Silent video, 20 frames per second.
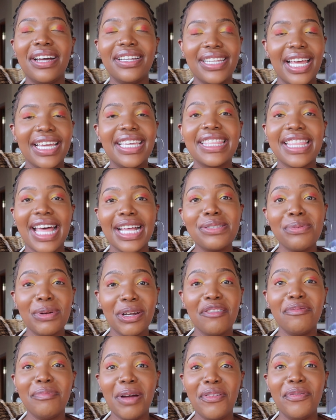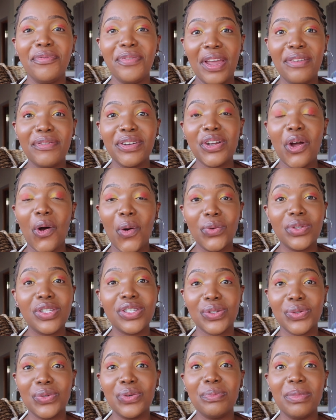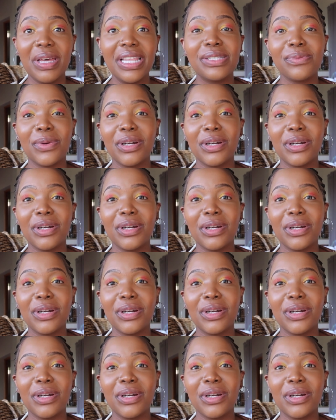like that's one of my favorite old school myths.